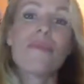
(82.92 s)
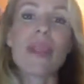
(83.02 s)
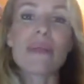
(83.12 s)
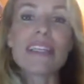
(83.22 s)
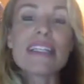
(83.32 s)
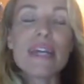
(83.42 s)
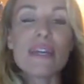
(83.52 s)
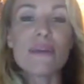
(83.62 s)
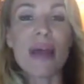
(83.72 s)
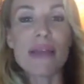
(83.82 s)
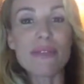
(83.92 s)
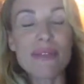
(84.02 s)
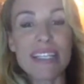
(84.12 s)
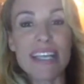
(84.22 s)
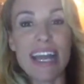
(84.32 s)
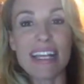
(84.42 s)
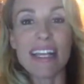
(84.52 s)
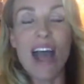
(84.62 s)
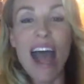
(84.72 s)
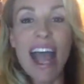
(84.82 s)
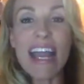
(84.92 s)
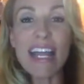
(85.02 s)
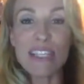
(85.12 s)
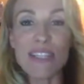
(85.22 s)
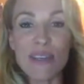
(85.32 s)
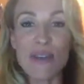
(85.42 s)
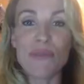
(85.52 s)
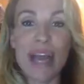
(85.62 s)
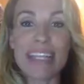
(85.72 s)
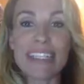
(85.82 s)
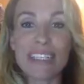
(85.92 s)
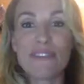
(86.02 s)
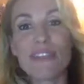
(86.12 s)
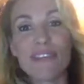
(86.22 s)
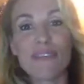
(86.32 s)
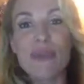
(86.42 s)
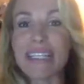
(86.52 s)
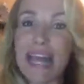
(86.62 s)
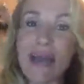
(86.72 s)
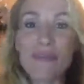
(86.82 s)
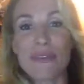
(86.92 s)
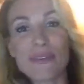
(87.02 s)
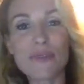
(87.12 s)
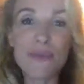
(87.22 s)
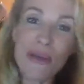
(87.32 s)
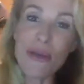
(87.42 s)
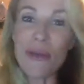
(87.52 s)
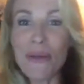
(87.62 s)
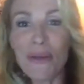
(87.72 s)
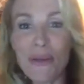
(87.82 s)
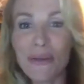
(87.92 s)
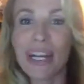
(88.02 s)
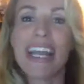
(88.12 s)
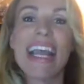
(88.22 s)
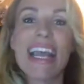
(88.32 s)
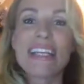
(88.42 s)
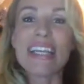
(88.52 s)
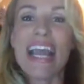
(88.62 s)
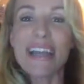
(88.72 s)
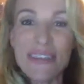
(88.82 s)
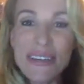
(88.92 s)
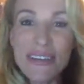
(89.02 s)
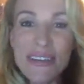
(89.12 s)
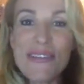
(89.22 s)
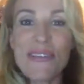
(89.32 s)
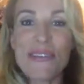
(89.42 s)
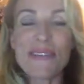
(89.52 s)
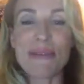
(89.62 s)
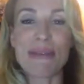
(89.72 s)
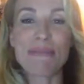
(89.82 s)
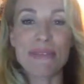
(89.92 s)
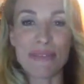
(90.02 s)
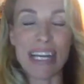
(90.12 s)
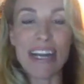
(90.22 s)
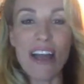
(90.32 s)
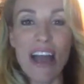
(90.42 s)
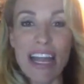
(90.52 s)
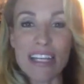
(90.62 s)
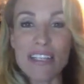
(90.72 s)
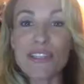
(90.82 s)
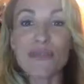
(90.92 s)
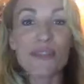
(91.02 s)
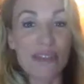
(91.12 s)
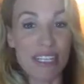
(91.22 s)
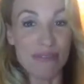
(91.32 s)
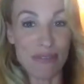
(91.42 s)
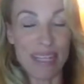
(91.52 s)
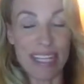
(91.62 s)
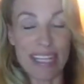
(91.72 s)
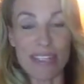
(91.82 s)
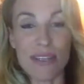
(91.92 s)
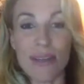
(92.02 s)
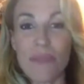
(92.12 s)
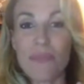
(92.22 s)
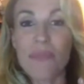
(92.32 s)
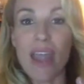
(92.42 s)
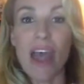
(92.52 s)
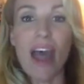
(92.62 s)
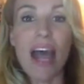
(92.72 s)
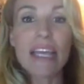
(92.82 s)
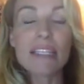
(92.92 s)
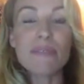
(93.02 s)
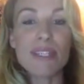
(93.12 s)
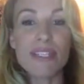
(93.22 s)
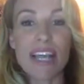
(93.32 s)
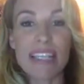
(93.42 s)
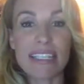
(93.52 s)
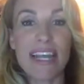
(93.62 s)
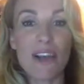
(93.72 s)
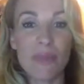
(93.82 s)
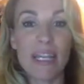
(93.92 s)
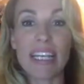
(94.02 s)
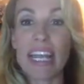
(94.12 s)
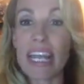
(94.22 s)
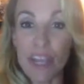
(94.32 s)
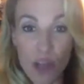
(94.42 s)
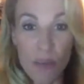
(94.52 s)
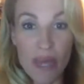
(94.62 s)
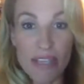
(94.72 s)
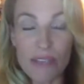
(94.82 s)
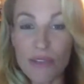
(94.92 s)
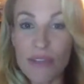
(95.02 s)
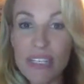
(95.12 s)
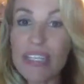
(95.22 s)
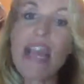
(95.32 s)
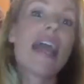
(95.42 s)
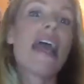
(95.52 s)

I'm going to tell you why I'm so excited. I actually got my delivery for my samples. Woohoo! So anyone who knows what I'm doing, I actually do a lot of different things. So I specialize in helping e-commerce stores